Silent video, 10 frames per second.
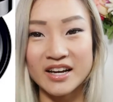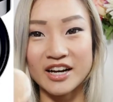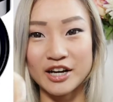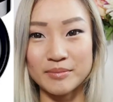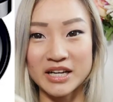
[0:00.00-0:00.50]

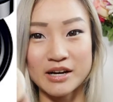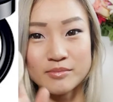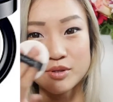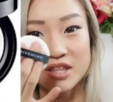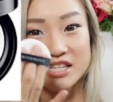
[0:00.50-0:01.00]
It
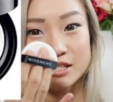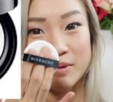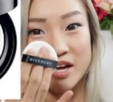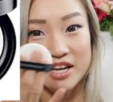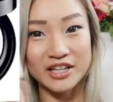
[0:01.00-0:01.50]
comes with a
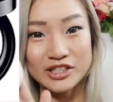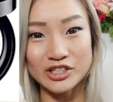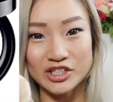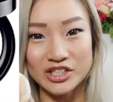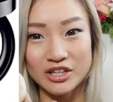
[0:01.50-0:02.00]

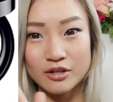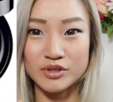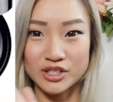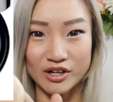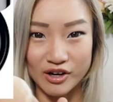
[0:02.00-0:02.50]
sponge,
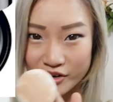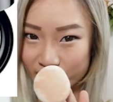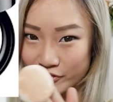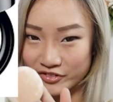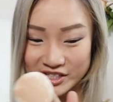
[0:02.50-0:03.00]
which I've
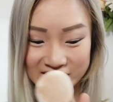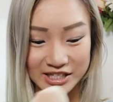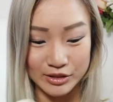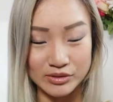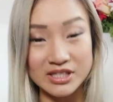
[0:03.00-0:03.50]
obviously
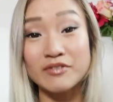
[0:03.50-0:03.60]
used.